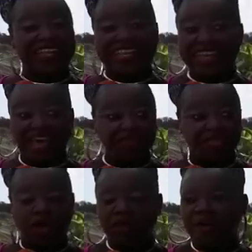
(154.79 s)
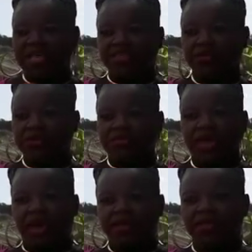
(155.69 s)
I never saw him pass down here
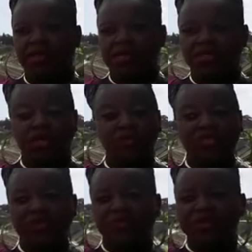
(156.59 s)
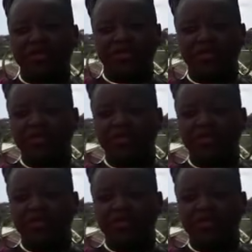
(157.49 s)
yet. So I was surprised.